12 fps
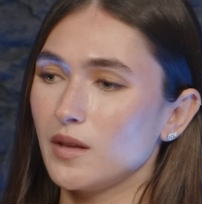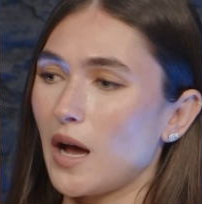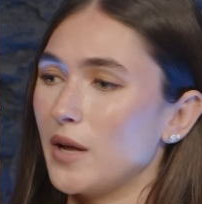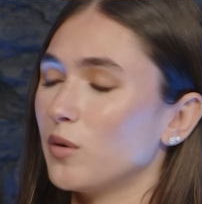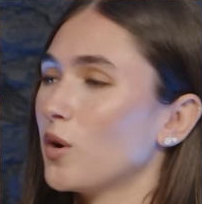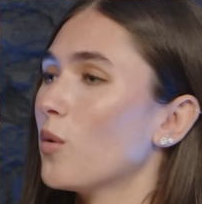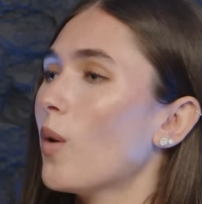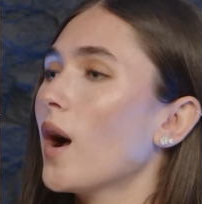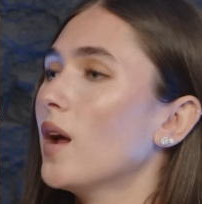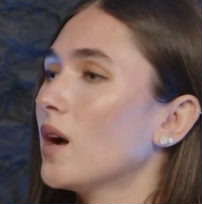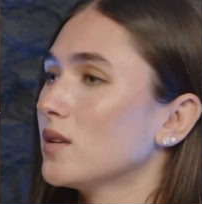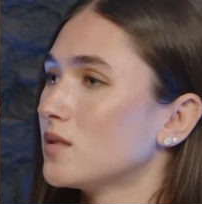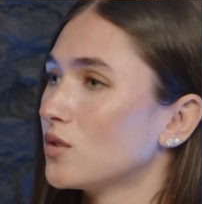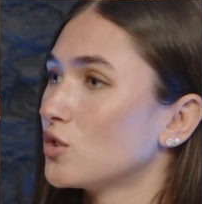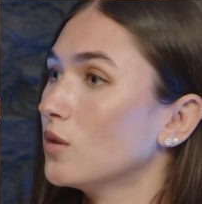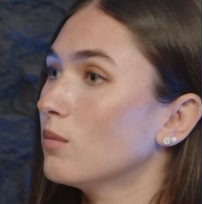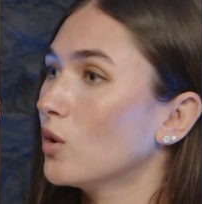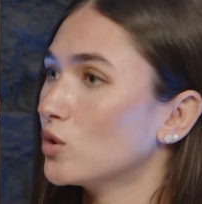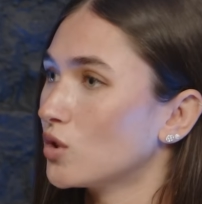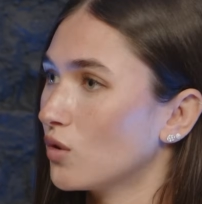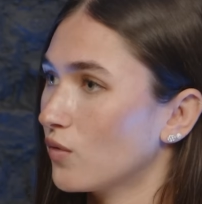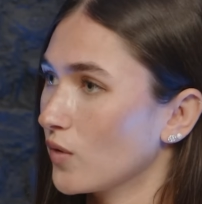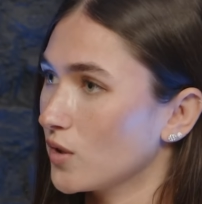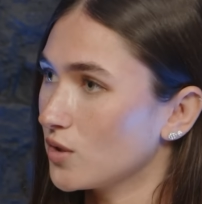I don't know why I had such an
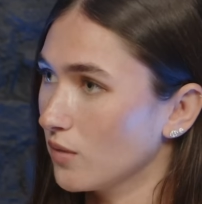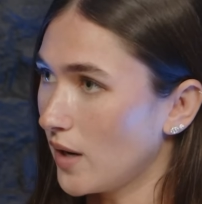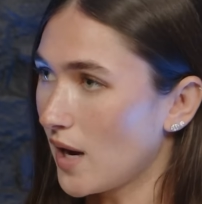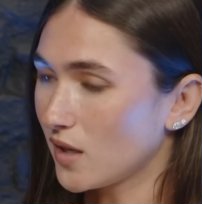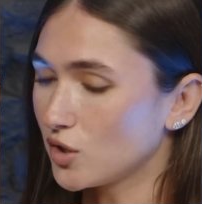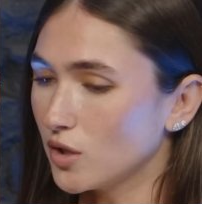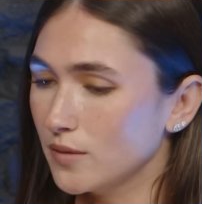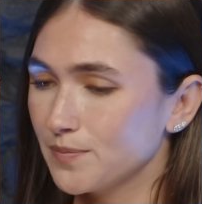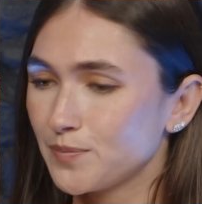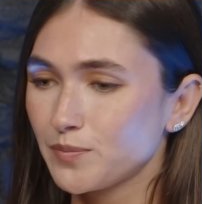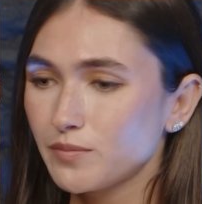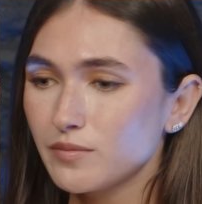emotional first reaction.